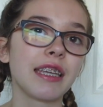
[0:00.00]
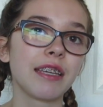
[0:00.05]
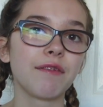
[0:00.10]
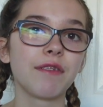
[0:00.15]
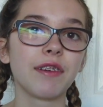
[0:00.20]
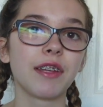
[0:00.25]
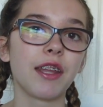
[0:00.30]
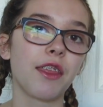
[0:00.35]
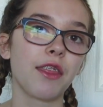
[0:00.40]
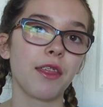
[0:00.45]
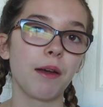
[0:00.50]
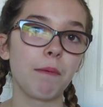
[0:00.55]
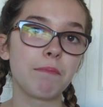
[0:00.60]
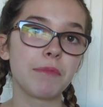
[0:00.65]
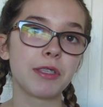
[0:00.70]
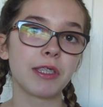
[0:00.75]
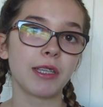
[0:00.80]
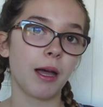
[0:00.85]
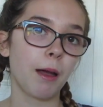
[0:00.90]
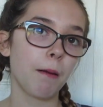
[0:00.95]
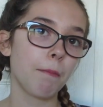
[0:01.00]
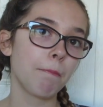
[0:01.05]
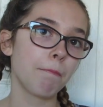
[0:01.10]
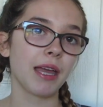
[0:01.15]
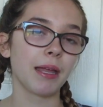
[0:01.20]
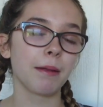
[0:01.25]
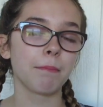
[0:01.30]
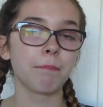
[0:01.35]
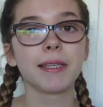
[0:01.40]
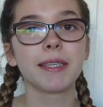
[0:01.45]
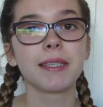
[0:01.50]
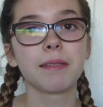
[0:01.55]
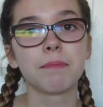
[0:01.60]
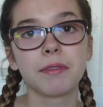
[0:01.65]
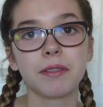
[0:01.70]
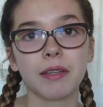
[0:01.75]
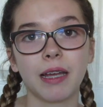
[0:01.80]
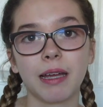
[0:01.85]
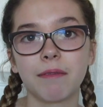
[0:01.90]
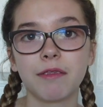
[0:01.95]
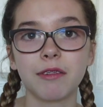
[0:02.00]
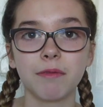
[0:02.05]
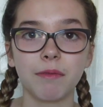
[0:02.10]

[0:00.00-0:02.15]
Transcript: give it a thumbs up, and be subscribed